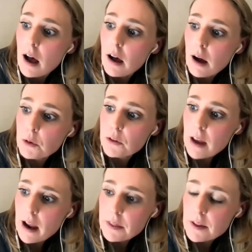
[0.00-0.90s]
I would
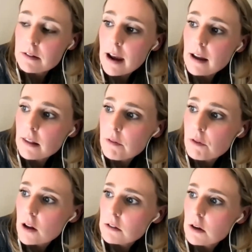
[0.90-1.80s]
say, at the state
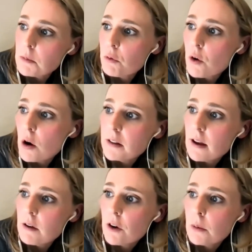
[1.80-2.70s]
level, in terms of what we
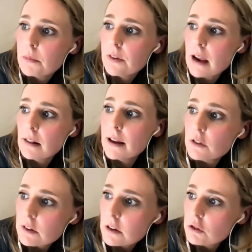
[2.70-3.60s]
see from state
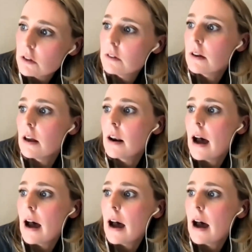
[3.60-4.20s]
legislatures and